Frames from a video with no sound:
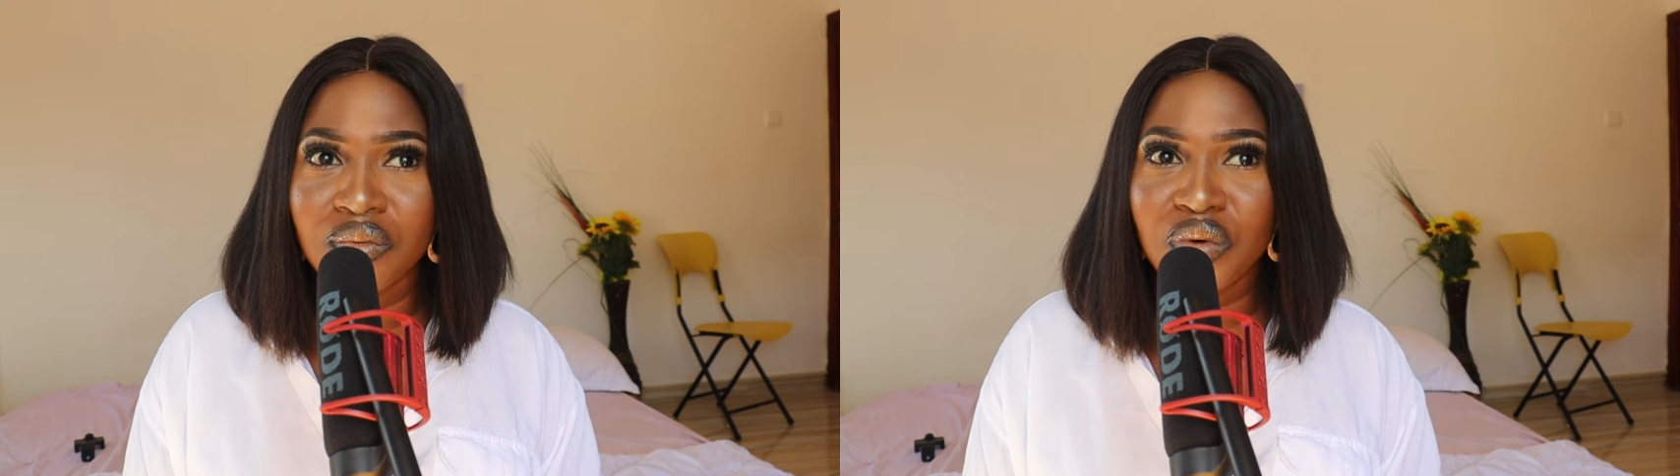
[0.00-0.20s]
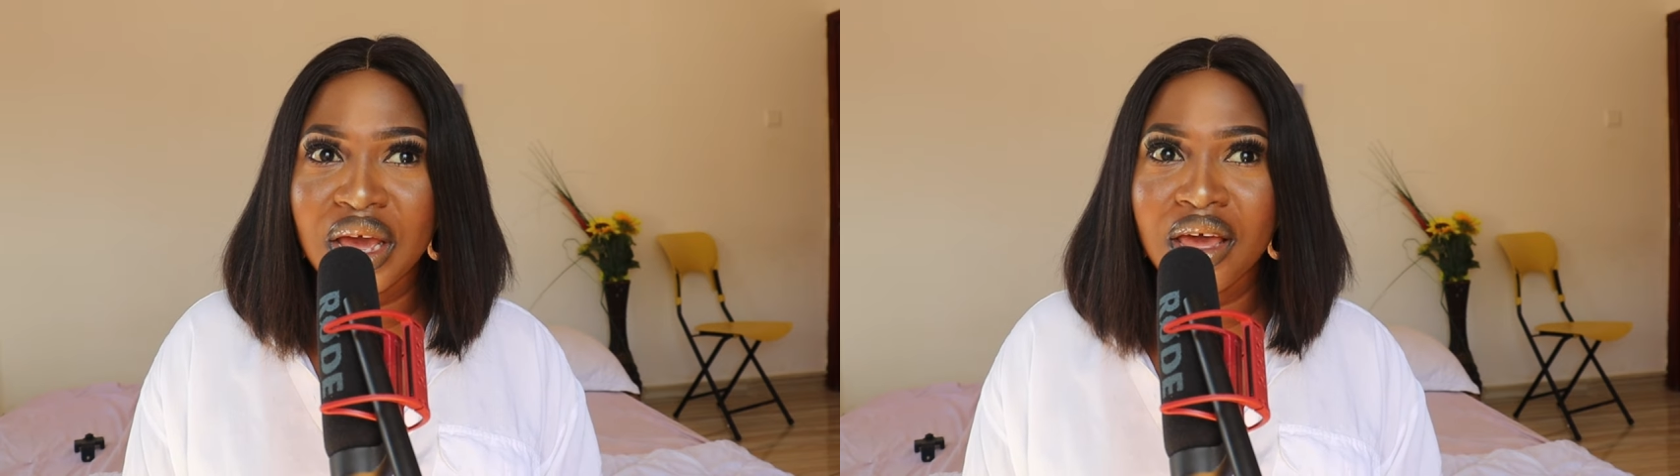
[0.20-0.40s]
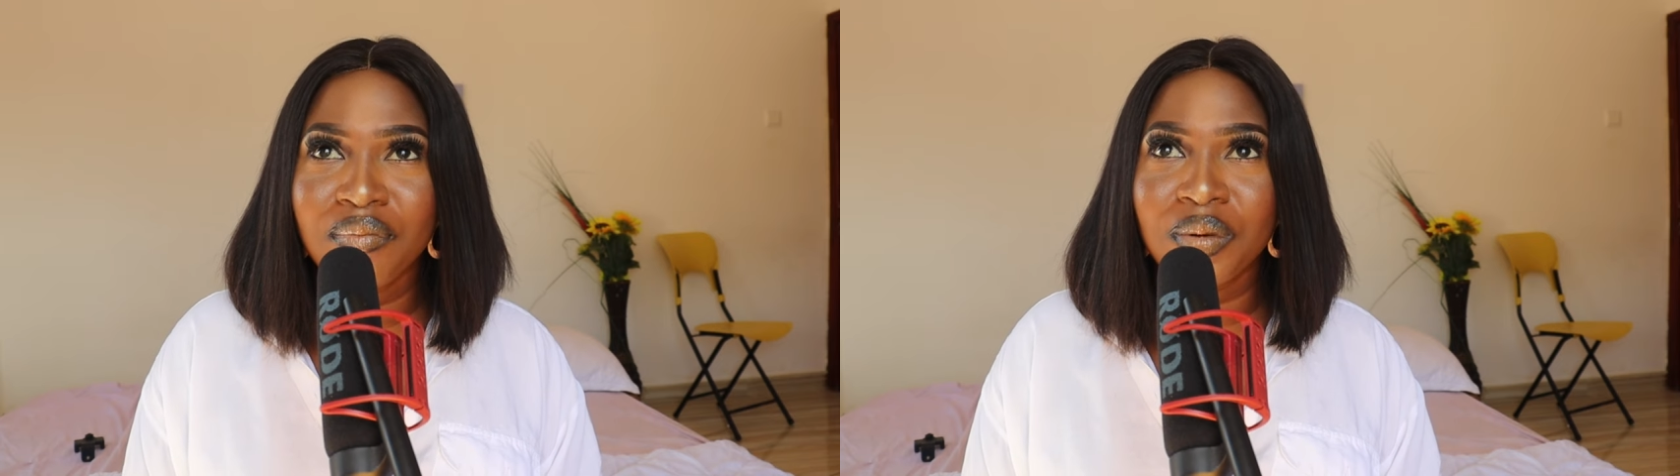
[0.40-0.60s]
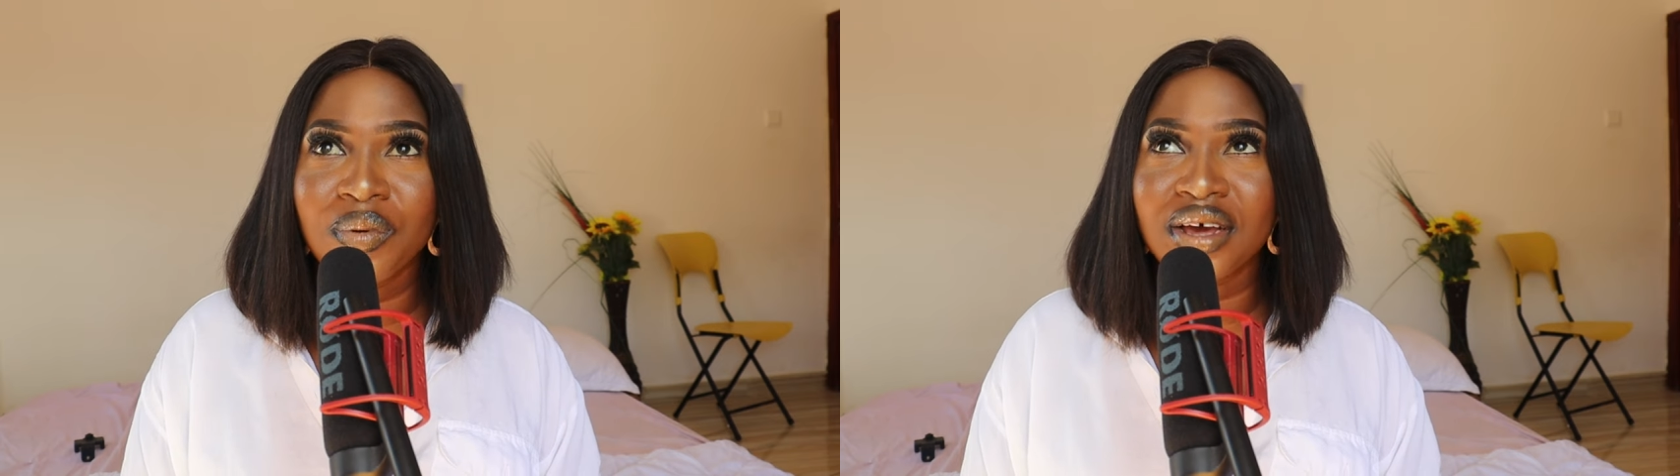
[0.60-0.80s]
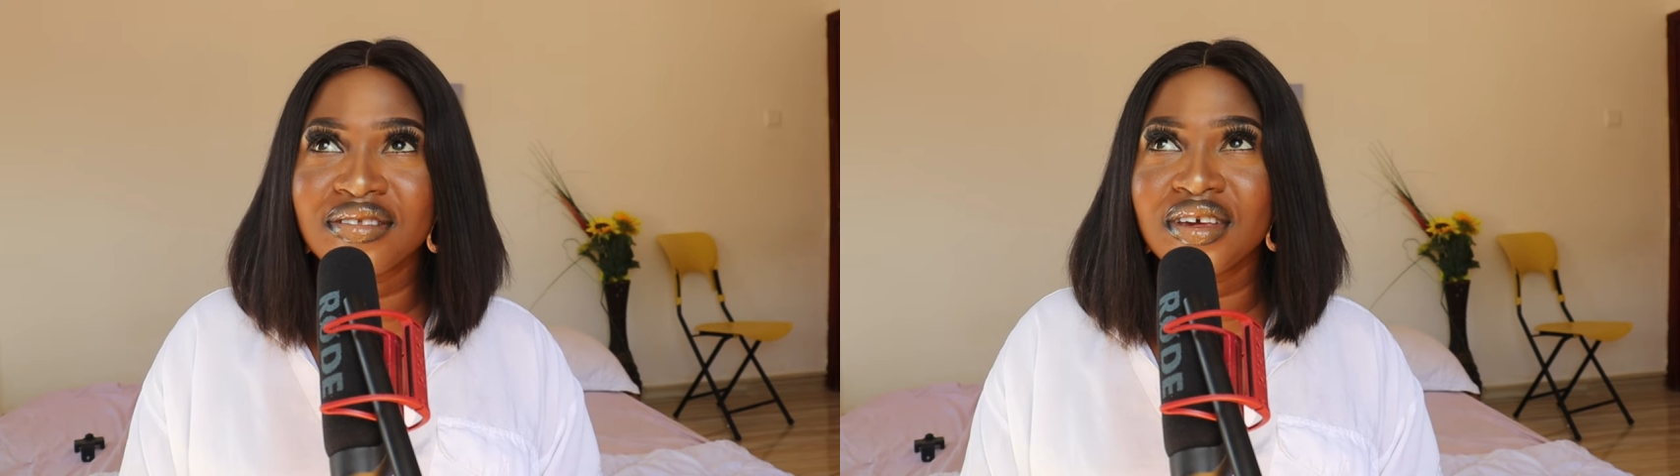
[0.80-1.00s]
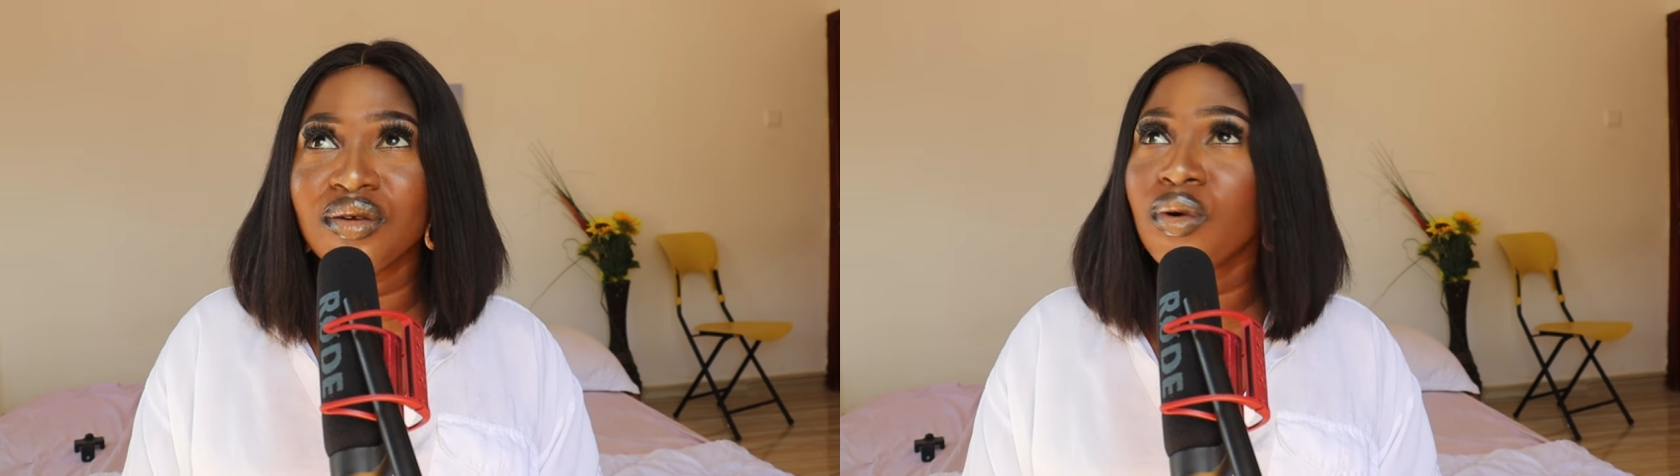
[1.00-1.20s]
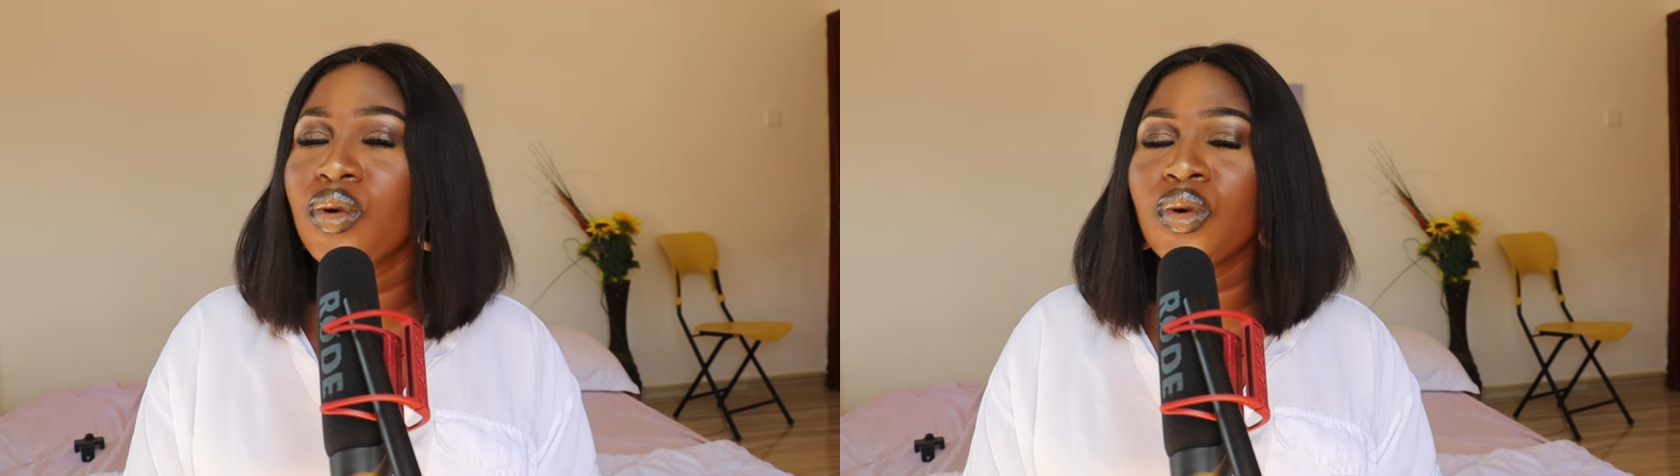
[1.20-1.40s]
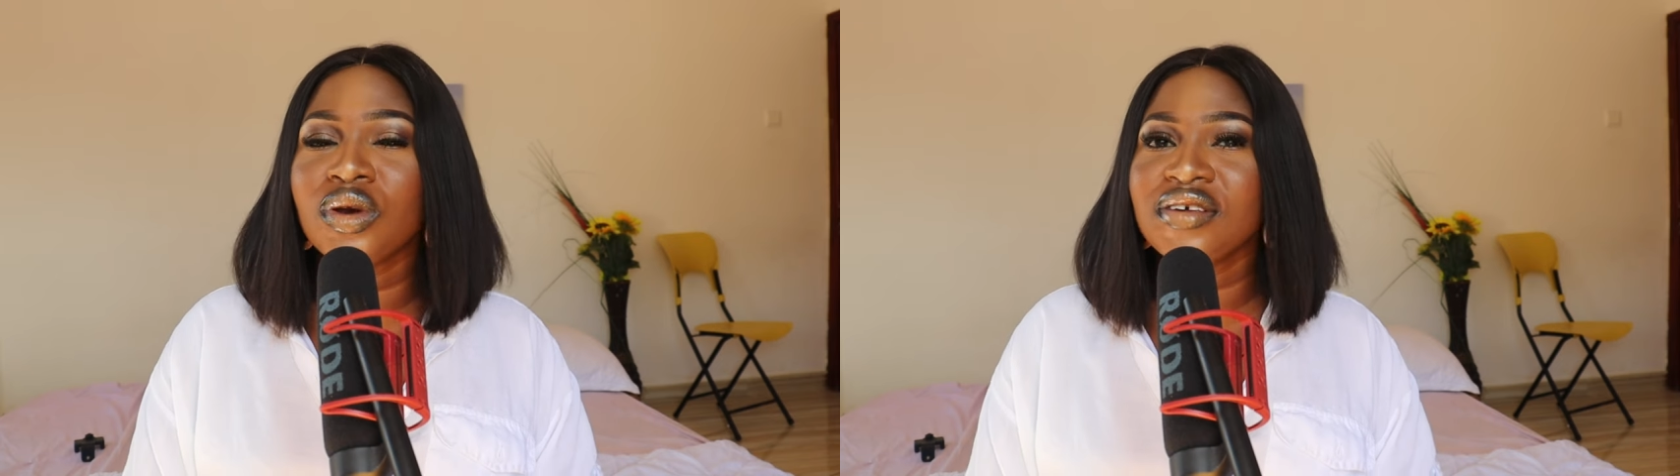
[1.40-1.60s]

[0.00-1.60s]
where people are saying, oh,